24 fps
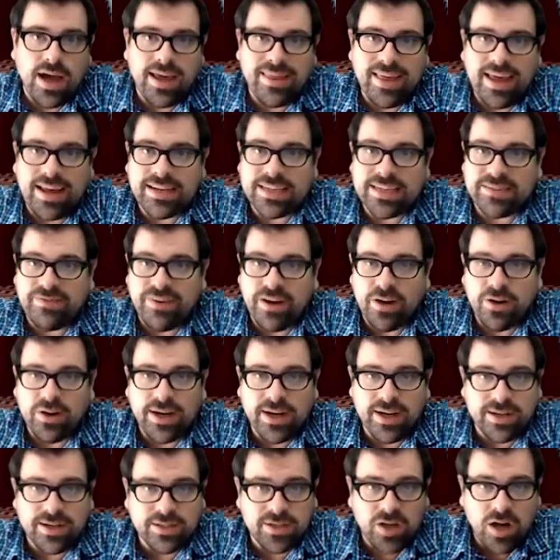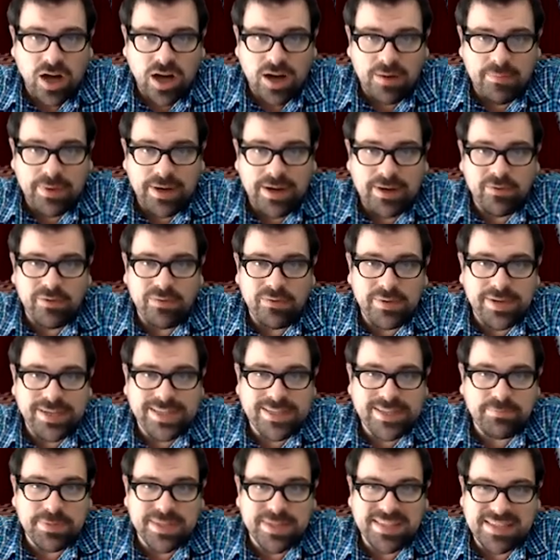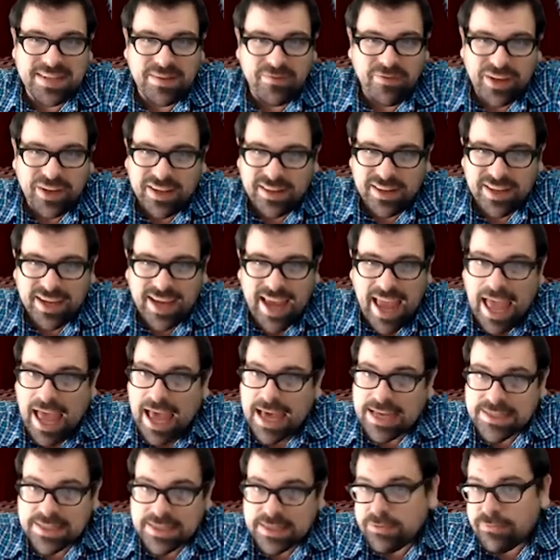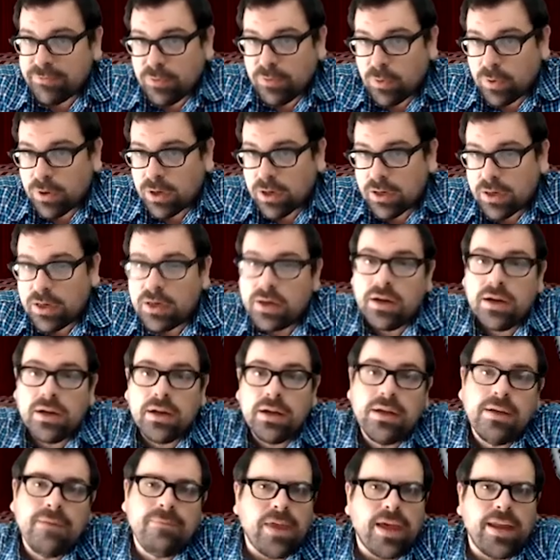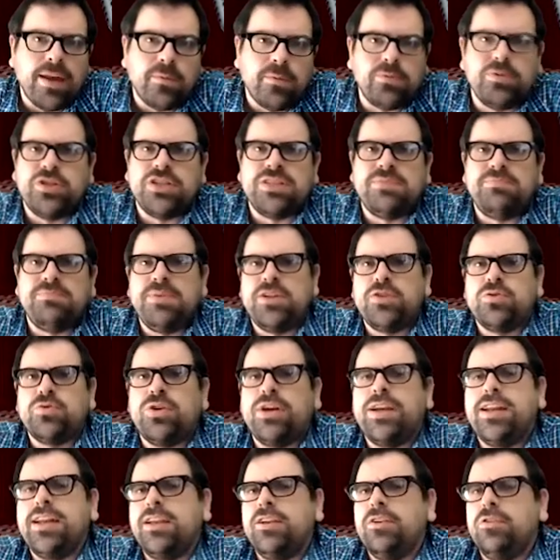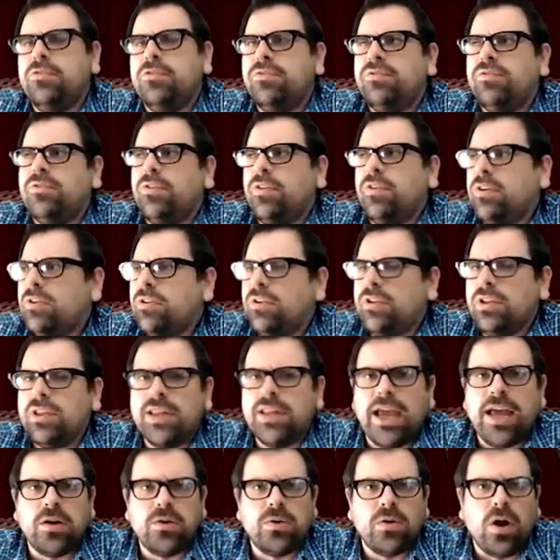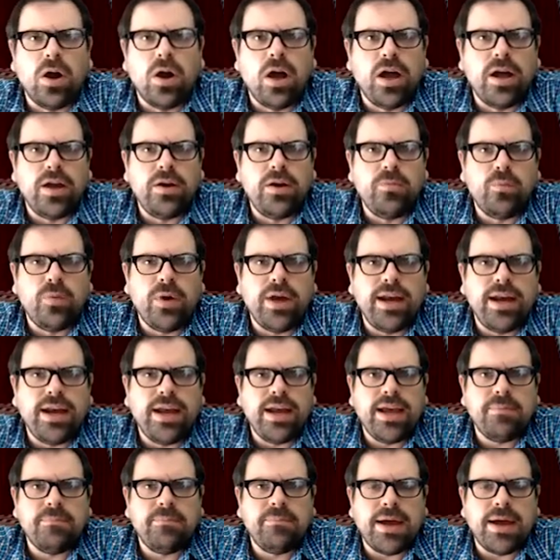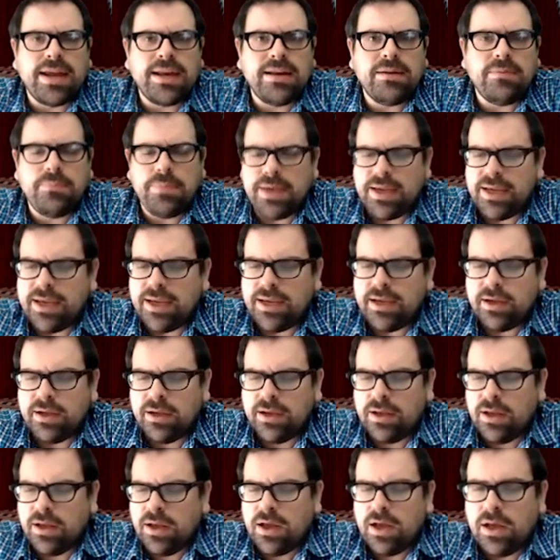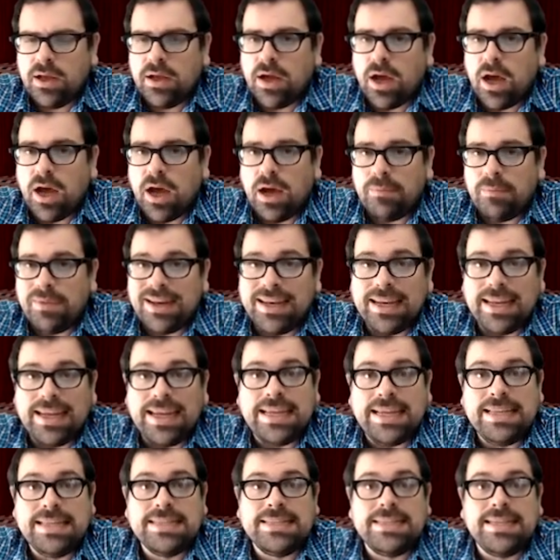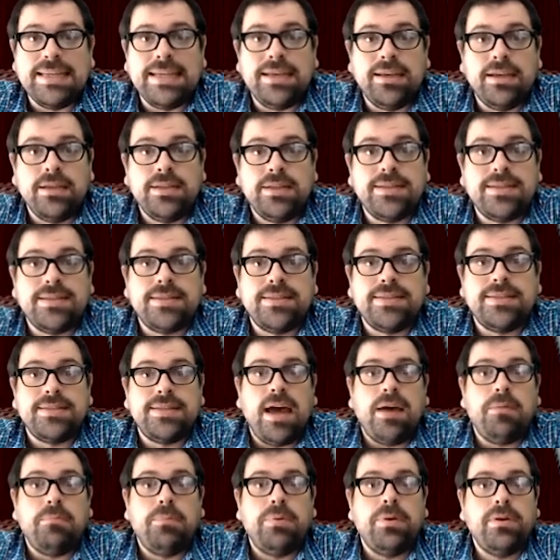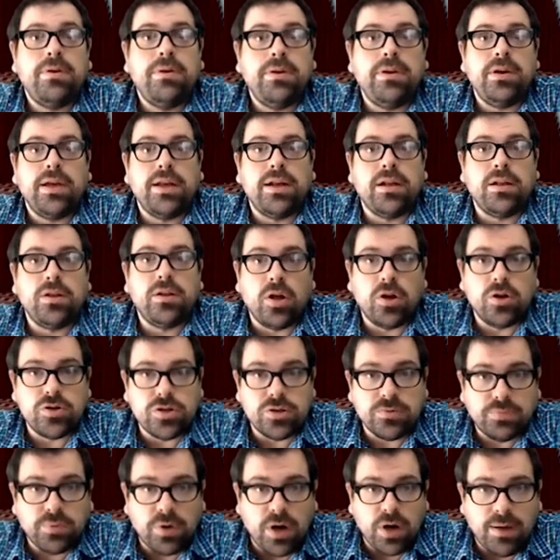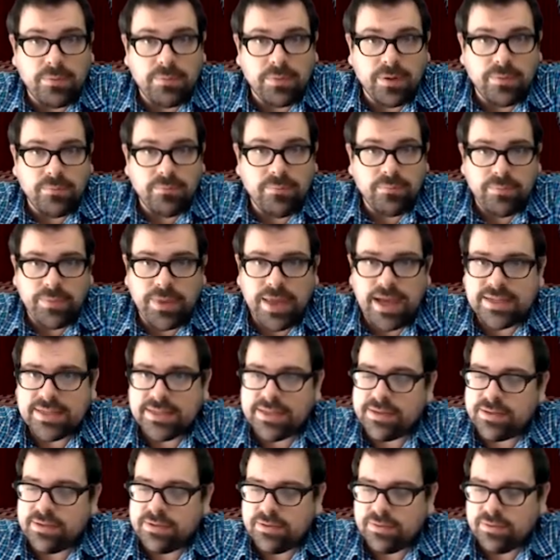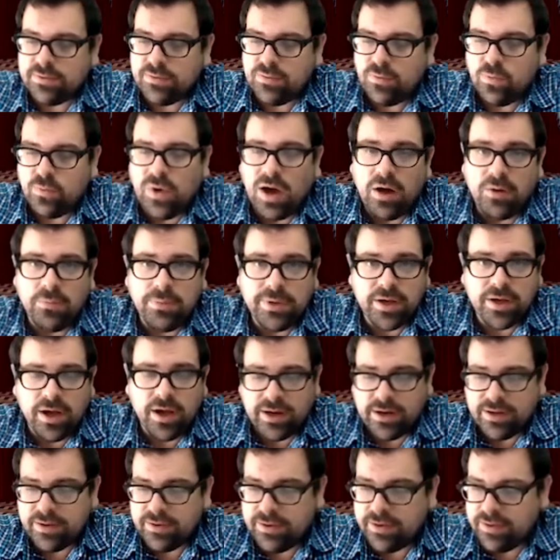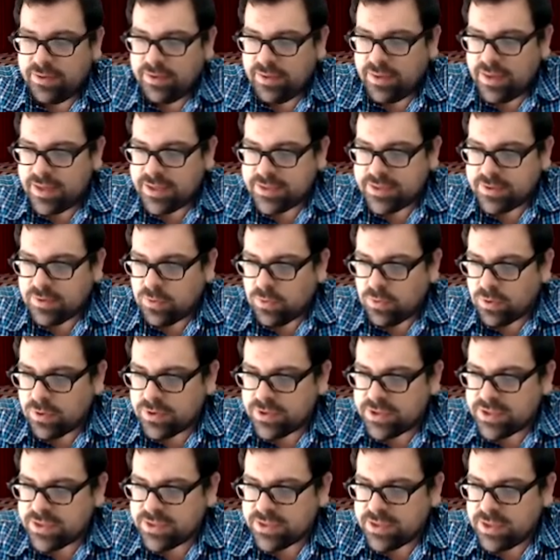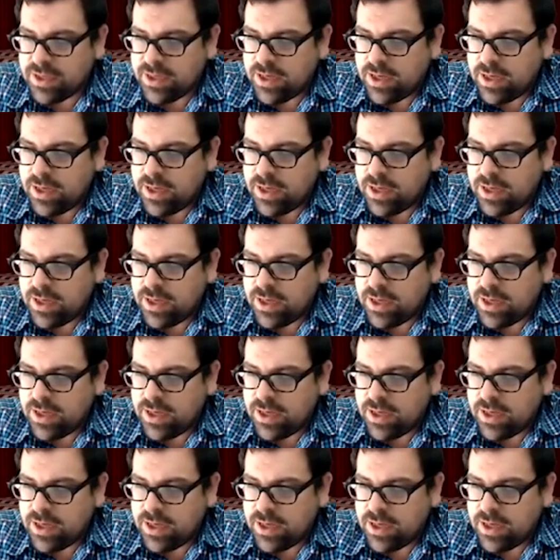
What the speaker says: That is very uncommon. It would be specifically asked for, and it would just be training you for later on when it might be an easy step in a larger problem. That's well beyond this course,